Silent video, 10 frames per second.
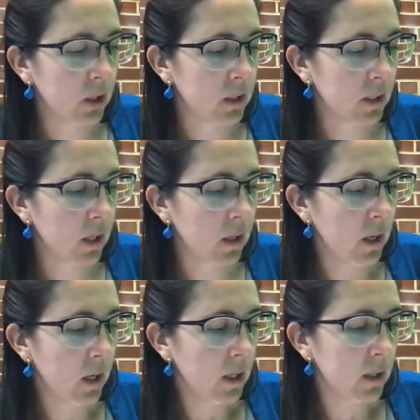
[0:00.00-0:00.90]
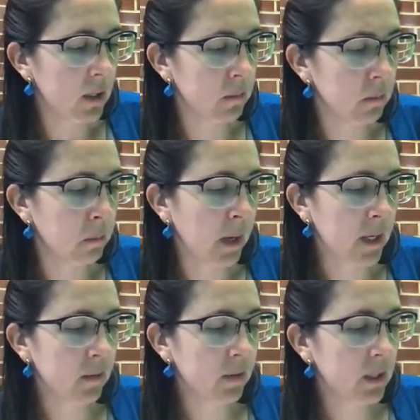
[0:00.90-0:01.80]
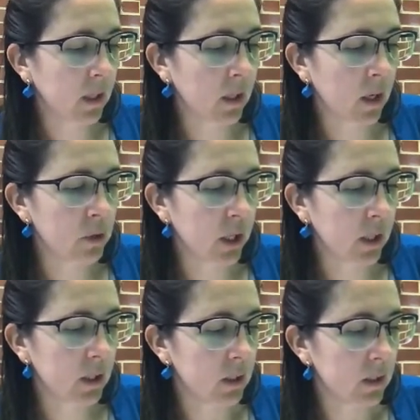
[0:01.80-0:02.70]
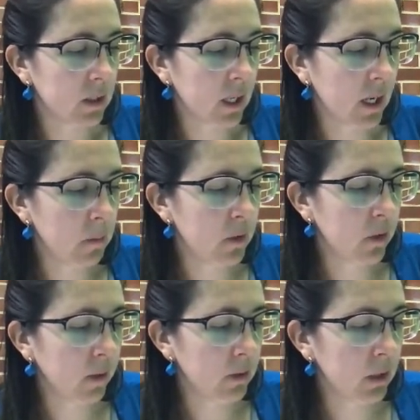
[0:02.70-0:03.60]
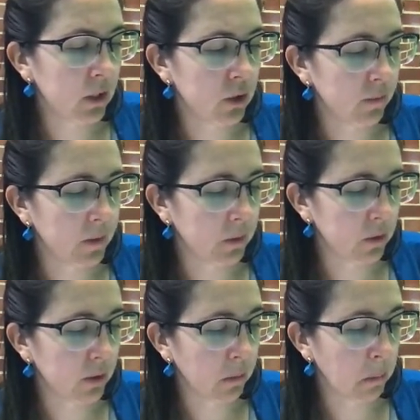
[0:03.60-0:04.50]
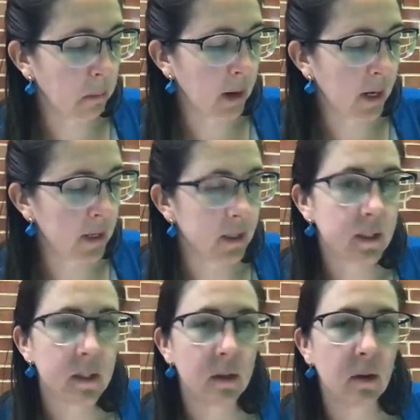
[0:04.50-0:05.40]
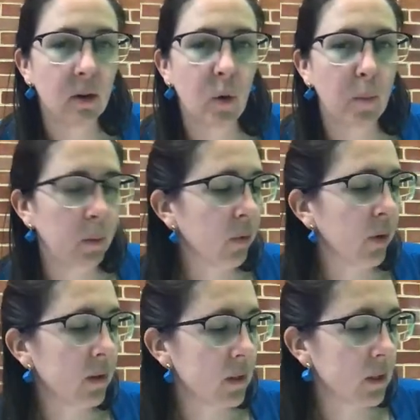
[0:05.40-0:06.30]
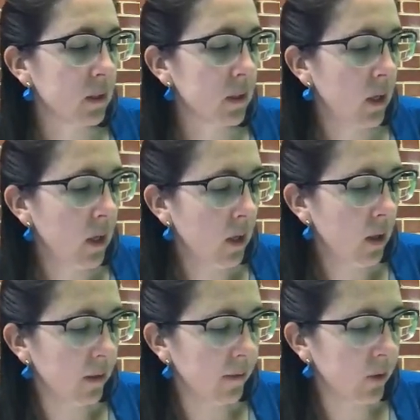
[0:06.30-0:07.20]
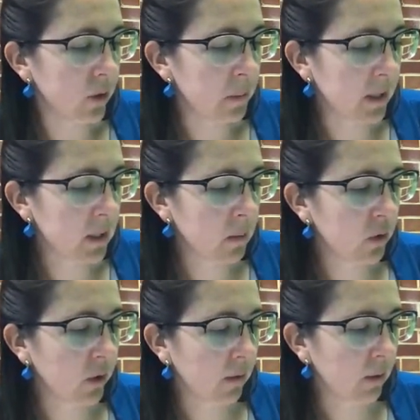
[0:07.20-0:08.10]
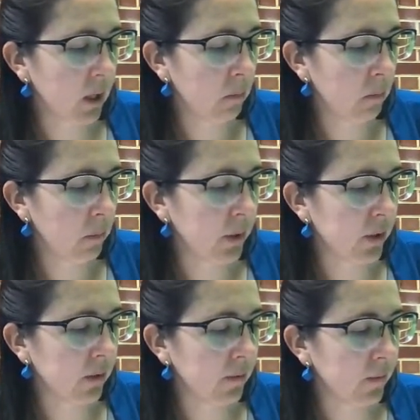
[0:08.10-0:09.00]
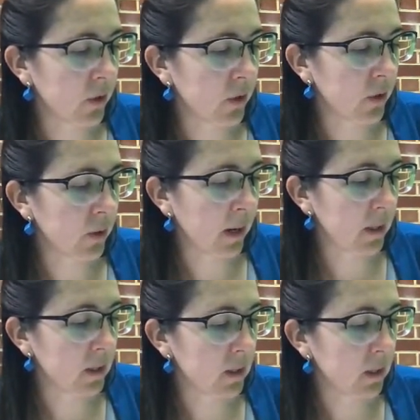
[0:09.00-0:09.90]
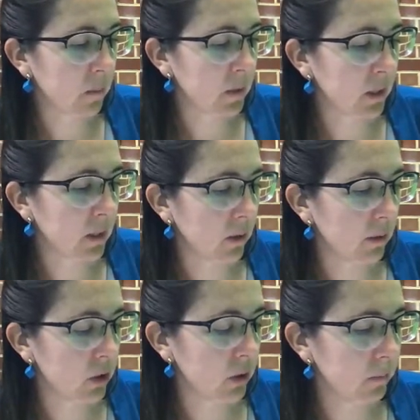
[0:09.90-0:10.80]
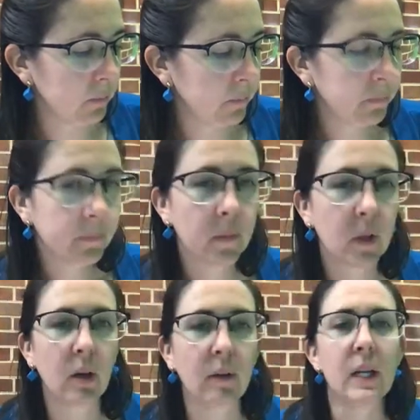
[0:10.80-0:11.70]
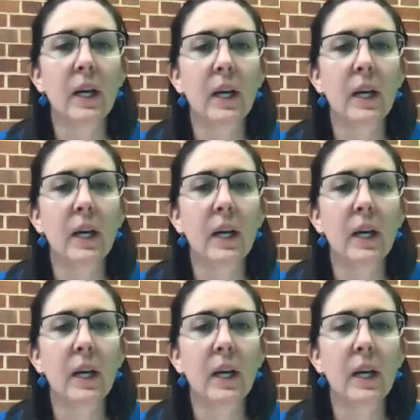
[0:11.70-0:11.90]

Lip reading: is the mass of the second object times the gravitational field strength minus, open parentheses, the first mass times gravity plus the first mass times acceleration. All right,